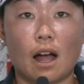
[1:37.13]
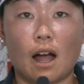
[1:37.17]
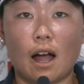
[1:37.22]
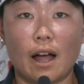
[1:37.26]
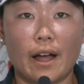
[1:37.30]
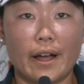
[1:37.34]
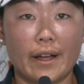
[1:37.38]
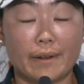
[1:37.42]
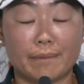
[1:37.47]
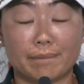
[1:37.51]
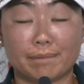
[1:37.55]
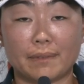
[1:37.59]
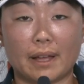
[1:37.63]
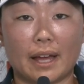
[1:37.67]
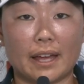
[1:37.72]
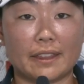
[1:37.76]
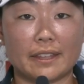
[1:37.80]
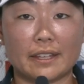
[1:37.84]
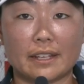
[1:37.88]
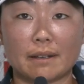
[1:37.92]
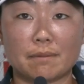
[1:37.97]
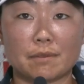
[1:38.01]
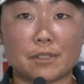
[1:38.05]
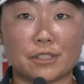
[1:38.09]
I
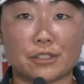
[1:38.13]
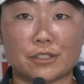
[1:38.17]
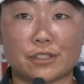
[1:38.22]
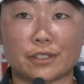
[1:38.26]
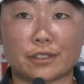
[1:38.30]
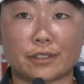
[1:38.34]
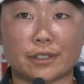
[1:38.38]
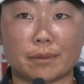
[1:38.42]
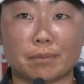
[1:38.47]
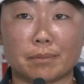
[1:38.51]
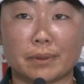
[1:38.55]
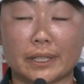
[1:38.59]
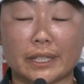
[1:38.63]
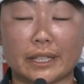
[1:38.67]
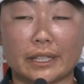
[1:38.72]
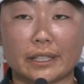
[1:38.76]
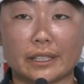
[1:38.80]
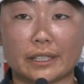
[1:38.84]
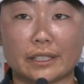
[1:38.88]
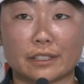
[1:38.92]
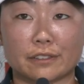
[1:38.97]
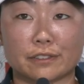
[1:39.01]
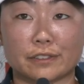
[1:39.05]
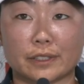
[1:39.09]
think I'm just a
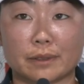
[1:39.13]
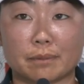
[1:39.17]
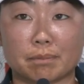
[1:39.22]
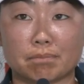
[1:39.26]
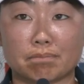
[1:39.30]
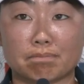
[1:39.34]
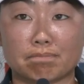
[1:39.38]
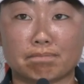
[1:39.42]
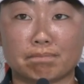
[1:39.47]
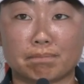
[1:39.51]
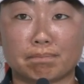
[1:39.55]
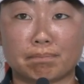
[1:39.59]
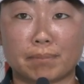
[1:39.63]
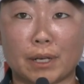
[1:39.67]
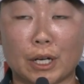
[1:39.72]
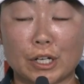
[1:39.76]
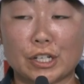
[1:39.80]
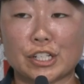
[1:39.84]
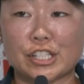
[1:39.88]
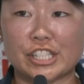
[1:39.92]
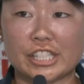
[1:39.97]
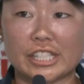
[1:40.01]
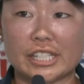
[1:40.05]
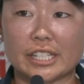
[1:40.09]
completely different
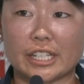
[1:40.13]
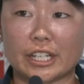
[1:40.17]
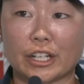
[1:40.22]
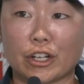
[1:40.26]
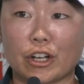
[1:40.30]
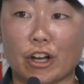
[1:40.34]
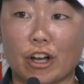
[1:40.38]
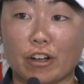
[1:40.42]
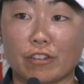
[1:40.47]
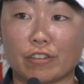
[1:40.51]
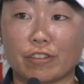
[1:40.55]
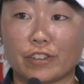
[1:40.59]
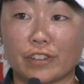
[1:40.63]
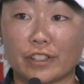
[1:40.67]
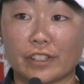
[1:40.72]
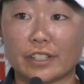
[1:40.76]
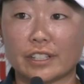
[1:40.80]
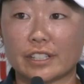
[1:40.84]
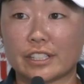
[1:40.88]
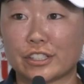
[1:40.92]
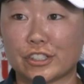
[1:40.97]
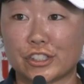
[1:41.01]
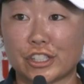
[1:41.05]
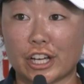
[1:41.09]
person and
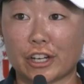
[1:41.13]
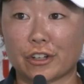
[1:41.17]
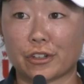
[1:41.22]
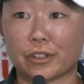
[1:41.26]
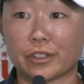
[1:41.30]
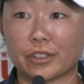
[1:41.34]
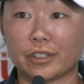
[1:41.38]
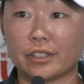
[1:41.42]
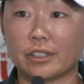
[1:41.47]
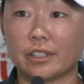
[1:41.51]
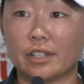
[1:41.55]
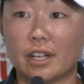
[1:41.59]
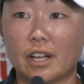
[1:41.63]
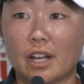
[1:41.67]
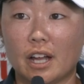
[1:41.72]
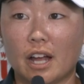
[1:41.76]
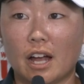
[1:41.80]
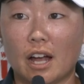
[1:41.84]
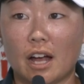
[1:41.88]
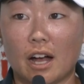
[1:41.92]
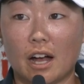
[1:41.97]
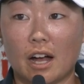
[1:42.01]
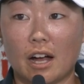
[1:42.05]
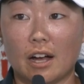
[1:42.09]
golfer in general.
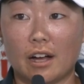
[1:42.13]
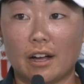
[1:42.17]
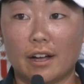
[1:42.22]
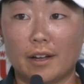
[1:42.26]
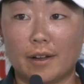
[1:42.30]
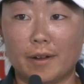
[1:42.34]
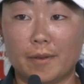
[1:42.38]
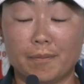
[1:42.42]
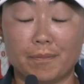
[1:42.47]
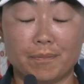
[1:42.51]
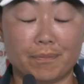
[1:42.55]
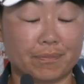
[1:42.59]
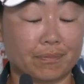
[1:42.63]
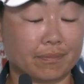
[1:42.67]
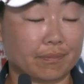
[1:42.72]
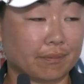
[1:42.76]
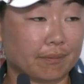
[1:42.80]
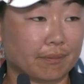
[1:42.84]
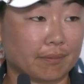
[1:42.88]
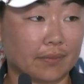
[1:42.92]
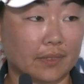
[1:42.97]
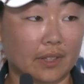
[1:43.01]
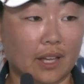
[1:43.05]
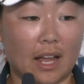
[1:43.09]
I'm
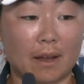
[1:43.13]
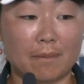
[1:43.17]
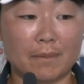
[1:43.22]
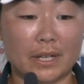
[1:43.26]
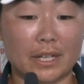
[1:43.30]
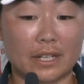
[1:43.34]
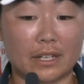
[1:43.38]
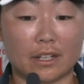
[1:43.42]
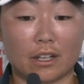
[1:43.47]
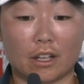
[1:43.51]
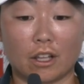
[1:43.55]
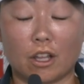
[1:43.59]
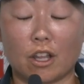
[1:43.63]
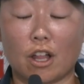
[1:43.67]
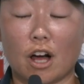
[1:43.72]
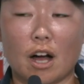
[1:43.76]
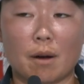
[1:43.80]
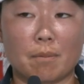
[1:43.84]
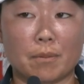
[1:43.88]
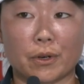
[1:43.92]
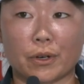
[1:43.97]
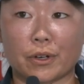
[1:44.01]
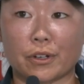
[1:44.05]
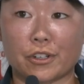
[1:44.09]
hitting a
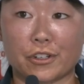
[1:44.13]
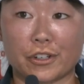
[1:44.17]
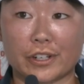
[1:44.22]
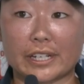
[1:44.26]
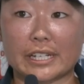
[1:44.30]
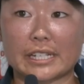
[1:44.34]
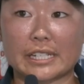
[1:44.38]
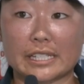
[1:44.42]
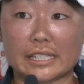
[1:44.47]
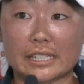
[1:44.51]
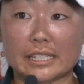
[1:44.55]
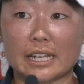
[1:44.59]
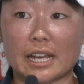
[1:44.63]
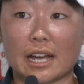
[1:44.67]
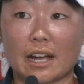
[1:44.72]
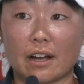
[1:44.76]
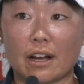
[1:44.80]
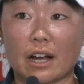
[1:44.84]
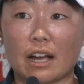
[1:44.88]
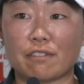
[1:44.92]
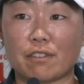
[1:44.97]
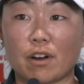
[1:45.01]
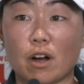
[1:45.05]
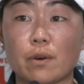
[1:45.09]
lot more greens
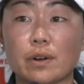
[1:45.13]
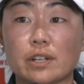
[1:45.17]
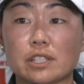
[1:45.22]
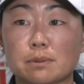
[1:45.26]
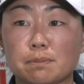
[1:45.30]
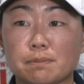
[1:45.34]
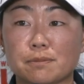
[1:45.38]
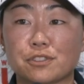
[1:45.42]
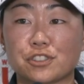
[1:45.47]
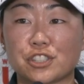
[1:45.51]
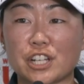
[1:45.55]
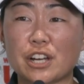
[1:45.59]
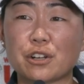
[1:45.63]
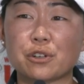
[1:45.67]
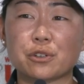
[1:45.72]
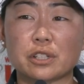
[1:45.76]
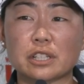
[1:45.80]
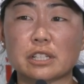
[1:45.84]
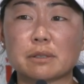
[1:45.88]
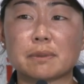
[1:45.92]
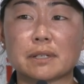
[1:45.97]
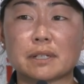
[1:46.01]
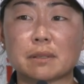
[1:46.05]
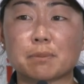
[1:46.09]
now. I've always
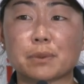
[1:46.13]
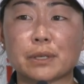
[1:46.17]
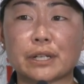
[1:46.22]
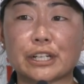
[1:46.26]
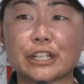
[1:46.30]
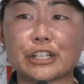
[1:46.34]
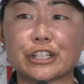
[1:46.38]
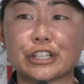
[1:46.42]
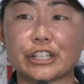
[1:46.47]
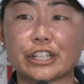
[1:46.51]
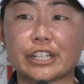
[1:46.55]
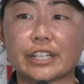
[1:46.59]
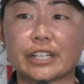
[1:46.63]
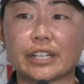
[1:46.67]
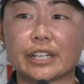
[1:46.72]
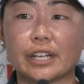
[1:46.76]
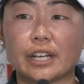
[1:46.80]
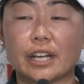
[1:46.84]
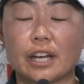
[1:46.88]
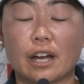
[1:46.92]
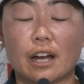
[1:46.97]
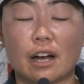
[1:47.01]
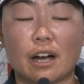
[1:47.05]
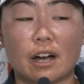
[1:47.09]
generally been a pretty good
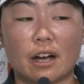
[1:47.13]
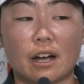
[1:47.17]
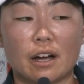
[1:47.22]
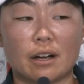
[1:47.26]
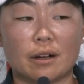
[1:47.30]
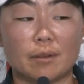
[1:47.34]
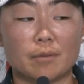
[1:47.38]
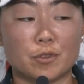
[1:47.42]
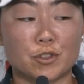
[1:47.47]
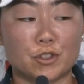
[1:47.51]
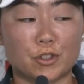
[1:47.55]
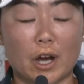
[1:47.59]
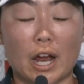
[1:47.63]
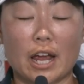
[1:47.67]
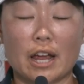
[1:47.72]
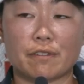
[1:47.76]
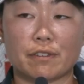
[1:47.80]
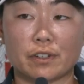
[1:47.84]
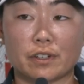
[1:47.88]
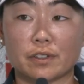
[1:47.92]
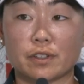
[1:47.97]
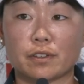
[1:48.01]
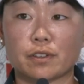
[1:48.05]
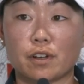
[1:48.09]

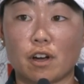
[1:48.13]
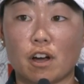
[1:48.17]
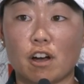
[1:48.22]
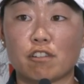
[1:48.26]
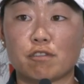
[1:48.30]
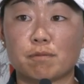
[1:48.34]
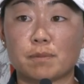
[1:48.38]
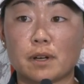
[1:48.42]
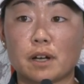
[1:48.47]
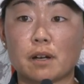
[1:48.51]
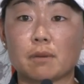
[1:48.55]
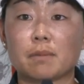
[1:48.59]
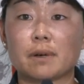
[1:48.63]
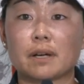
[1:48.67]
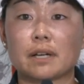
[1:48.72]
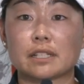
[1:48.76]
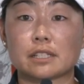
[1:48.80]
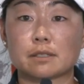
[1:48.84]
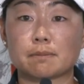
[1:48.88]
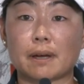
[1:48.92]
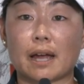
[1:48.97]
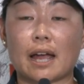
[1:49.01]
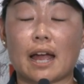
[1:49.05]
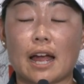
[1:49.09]
driver of the golf ball, but
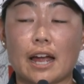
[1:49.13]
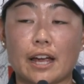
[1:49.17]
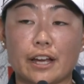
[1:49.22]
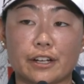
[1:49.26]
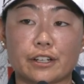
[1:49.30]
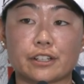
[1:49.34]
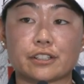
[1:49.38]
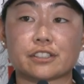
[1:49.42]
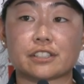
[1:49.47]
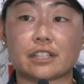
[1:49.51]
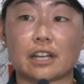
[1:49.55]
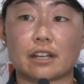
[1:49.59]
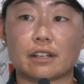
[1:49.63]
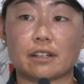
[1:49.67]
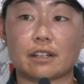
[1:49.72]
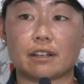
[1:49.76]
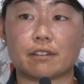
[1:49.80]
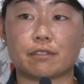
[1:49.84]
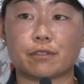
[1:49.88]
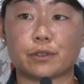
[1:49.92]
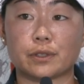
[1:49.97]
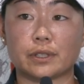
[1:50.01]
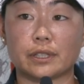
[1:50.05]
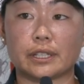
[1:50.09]
it's my irons that
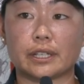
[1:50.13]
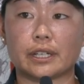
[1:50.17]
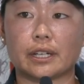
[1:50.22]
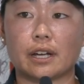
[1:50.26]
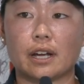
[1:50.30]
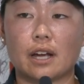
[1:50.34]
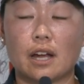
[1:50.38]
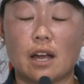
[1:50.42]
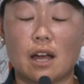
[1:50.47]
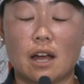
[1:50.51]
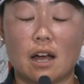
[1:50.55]
have really